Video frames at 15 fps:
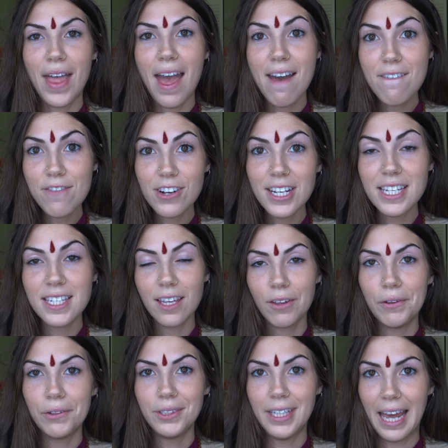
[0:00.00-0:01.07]
every
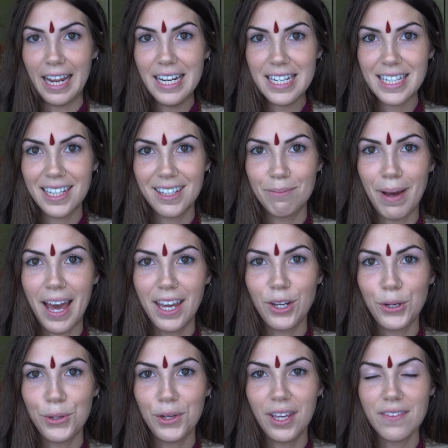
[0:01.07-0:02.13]
single night, my
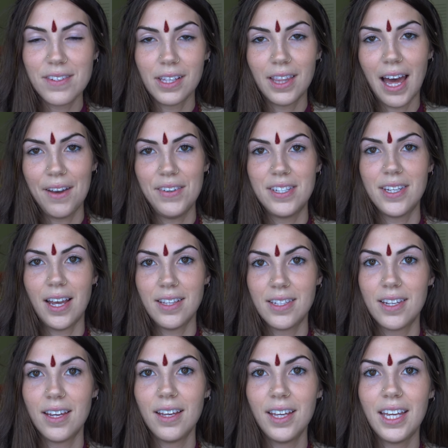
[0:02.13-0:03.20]
guru gives a live
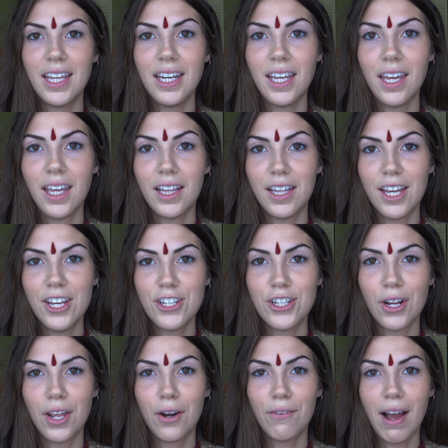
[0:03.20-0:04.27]
satsang in English
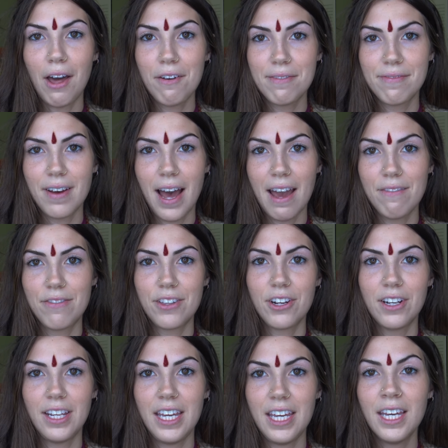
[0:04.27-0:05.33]
at around
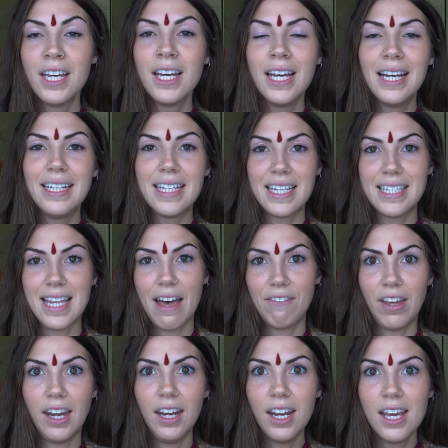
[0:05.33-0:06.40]
5:30 to
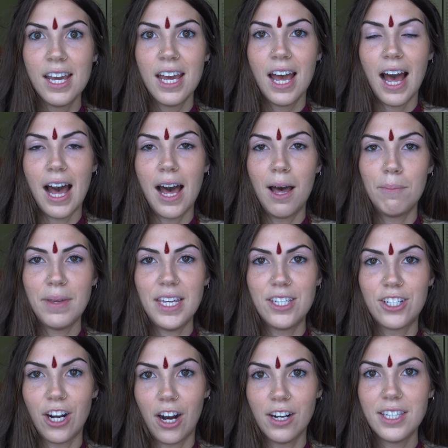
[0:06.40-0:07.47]
7. He
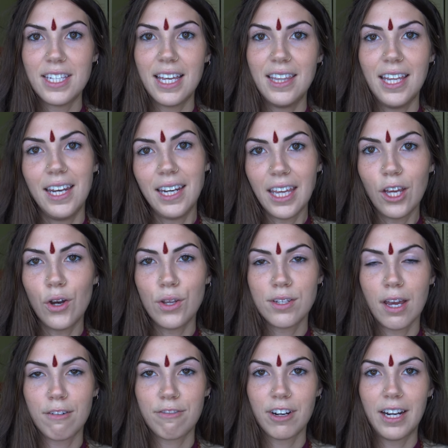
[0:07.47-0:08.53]
starts, and then he goes
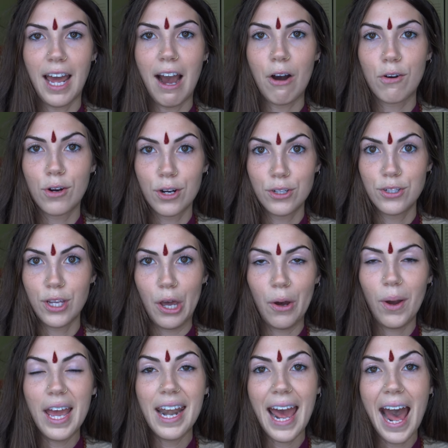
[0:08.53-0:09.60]
on for an hour or
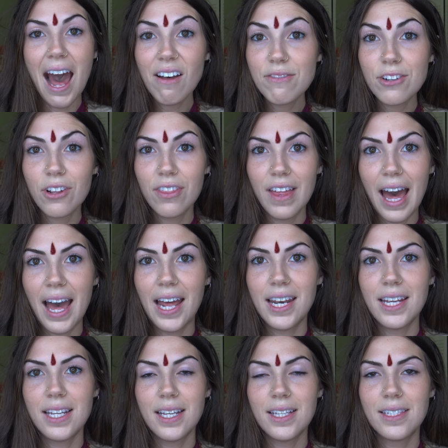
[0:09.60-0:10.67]
so. And after
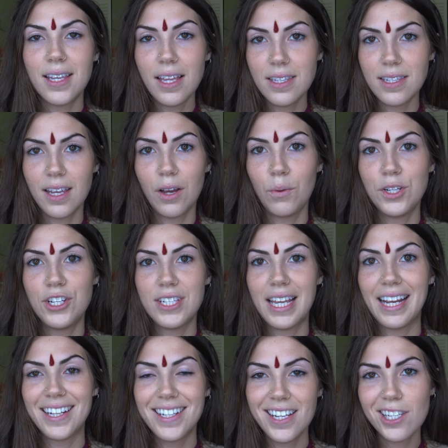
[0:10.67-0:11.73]
that satsang, which is
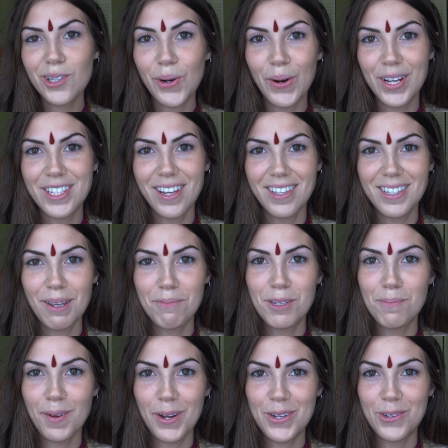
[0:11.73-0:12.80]
like a discourse on some
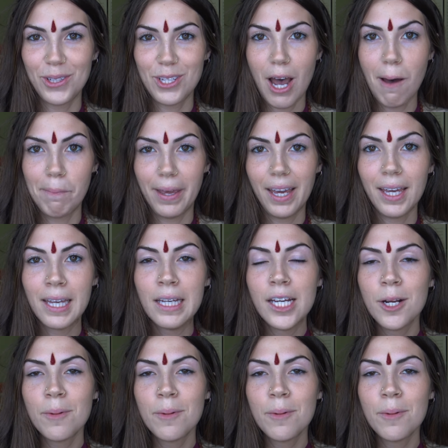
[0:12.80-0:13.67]
spiritual topic,